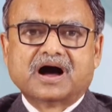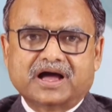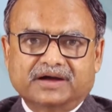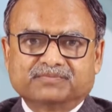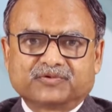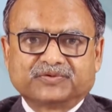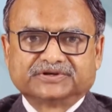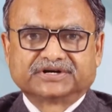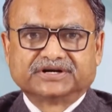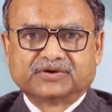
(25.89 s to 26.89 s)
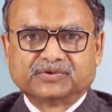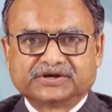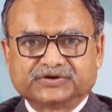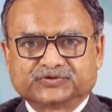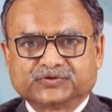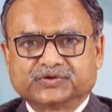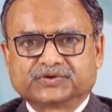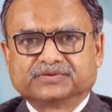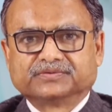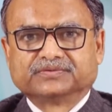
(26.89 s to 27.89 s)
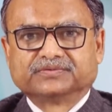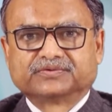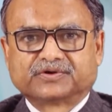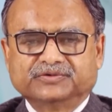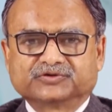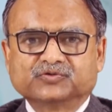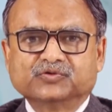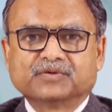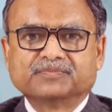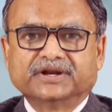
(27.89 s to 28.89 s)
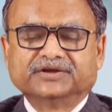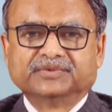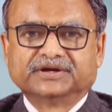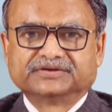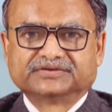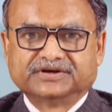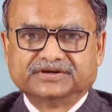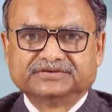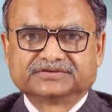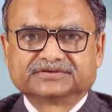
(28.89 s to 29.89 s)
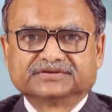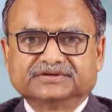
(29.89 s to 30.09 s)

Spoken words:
I am Professor Naval Kishore from School of Management Studies,